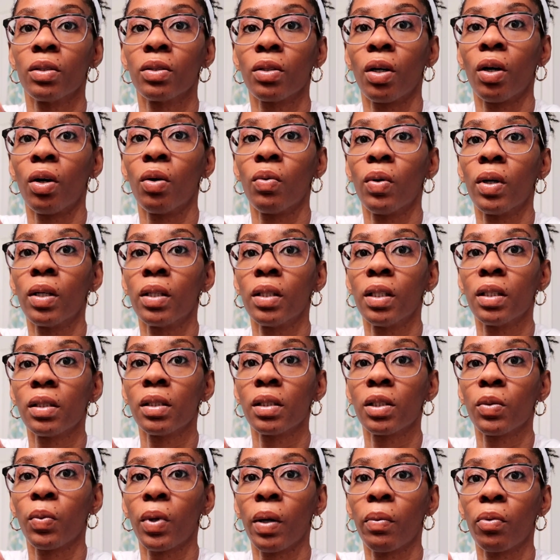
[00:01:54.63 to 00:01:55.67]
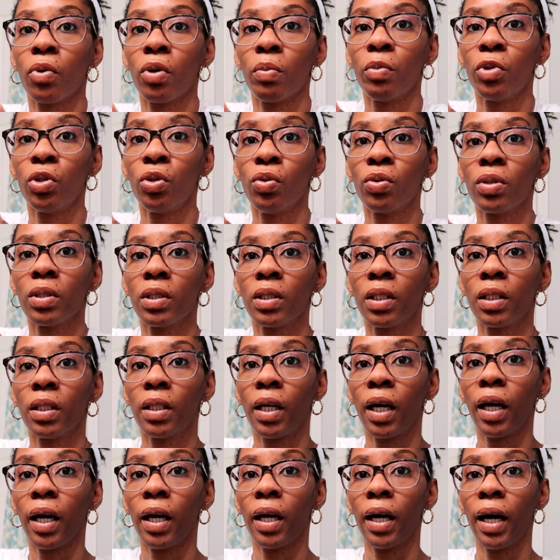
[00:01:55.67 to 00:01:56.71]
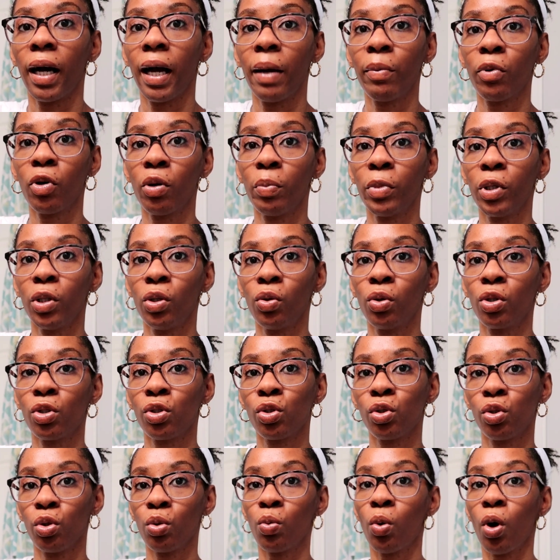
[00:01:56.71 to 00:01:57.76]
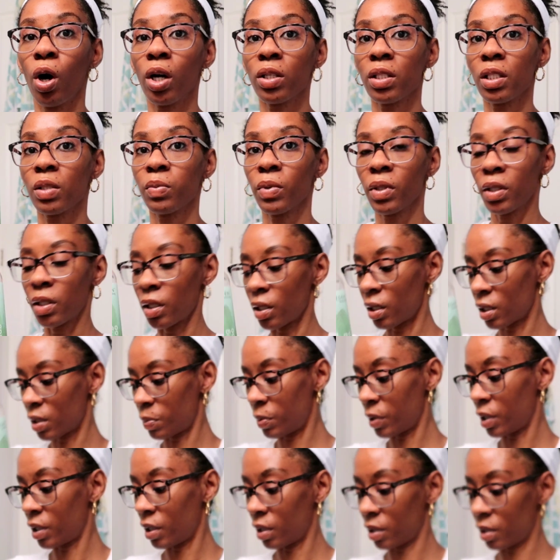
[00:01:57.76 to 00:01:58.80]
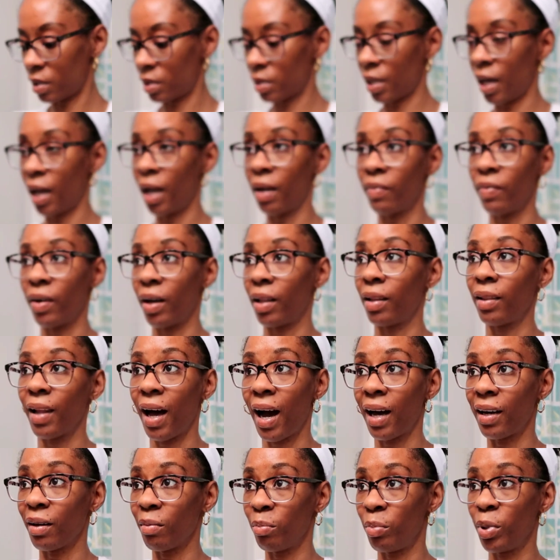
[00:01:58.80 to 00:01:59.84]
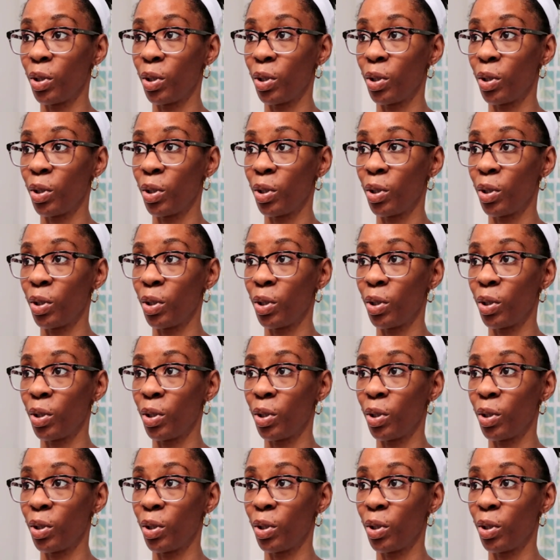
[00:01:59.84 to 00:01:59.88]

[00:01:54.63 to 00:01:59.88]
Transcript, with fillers: So this is the one I'm going to be using today. I am going to be doing two washes with this because I have a lot